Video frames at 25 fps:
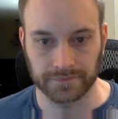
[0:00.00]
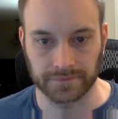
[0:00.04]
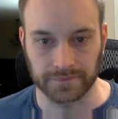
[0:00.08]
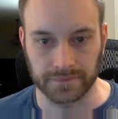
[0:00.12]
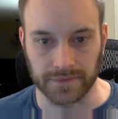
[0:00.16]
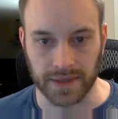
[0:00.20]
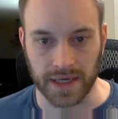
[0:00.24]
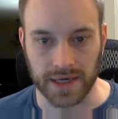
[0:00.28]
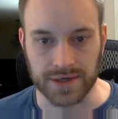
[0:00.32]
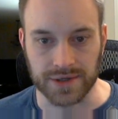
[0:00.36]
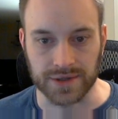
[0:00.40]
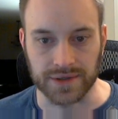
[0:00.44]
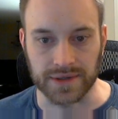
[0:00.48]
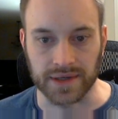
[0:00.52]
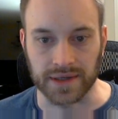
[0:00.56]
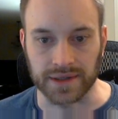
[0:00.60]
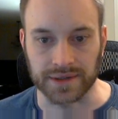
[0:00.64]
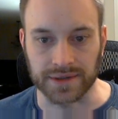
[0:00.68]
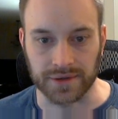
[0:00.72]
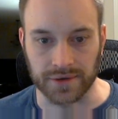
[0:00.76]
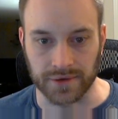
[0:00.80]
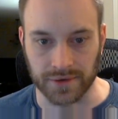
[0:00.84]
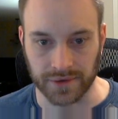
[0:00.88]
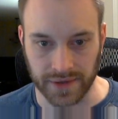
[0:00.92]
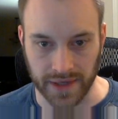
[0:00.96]
h
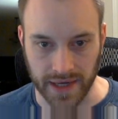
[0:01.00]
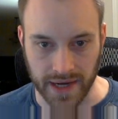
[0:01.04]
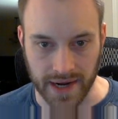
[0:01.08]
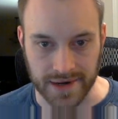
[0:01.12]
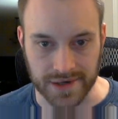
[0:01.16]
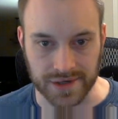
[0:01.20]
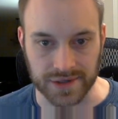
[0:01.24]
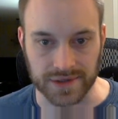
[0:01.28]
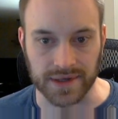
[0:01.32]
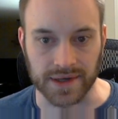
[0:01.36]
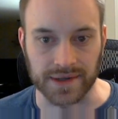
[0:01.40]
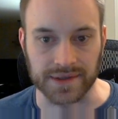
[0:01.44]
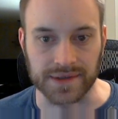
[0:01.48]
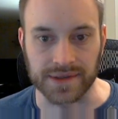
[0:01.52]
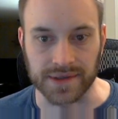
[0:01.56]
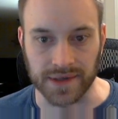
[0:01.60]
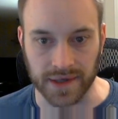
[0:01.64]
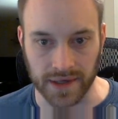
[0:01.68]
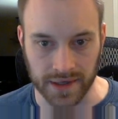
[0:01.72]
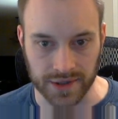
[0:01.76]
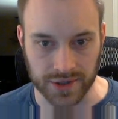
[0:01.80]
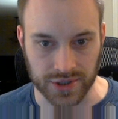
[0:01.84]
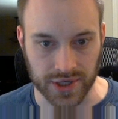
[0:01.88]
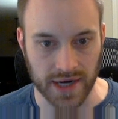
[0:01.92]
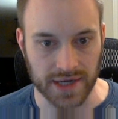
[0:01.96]
six, early h six. Is
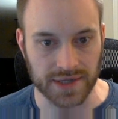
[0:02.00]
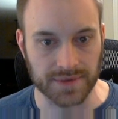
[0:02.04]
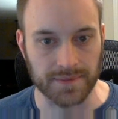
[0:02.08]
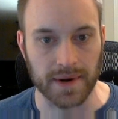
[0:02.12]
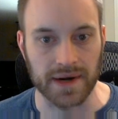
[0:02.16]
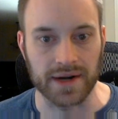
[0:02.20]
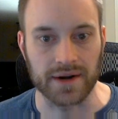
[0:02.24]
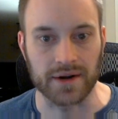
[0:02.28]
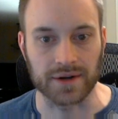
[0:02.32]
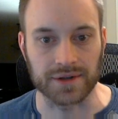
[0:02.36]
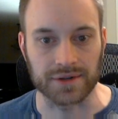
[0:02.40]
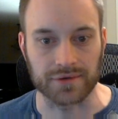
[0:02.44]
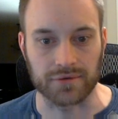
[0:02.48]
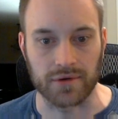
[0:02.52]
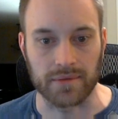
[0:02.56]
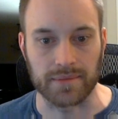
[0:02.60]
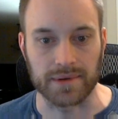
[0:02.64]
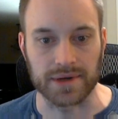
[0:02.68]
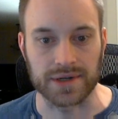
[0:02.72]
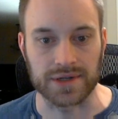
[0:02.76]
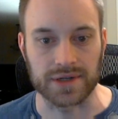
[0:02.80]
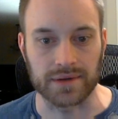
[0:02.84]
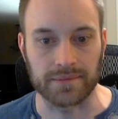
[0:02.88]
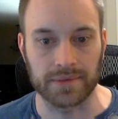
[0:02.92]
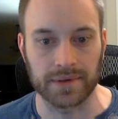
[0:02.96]
he going to chase my dark square
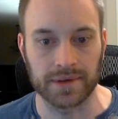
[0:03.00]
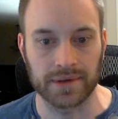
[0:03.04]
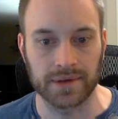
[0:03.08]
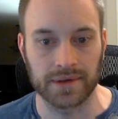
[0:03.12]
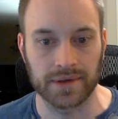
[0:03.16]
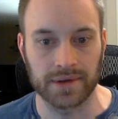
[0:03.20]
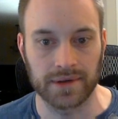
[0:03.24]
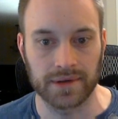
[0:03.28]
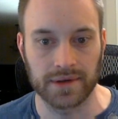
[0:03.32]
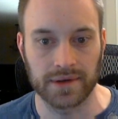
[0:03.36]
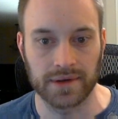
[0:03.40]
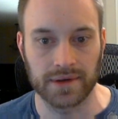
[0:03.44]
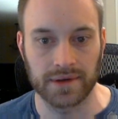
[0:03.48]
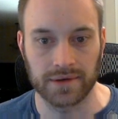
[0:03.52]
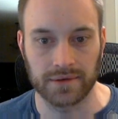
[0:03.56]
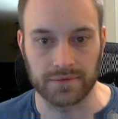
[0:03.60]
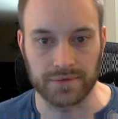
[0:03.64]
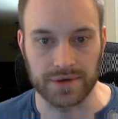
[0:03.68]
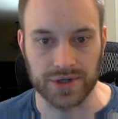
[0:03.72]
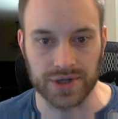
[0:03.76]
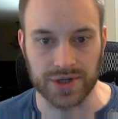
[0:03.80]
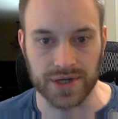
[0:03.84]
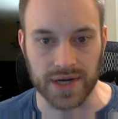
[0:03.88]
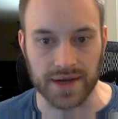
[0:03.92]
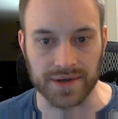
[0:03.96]
bishop?
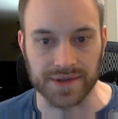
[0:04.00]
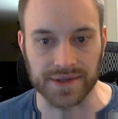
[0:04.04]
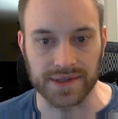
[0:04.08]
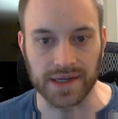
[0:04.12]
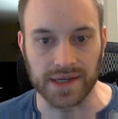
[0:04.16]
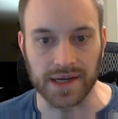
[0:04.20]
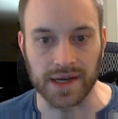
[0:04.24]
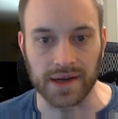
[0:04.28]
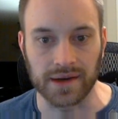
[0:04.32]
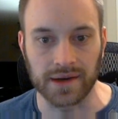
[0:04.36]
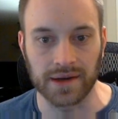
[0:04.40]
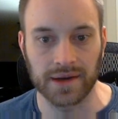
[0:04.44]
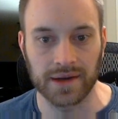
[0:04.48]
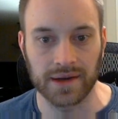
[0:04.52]
We shall see.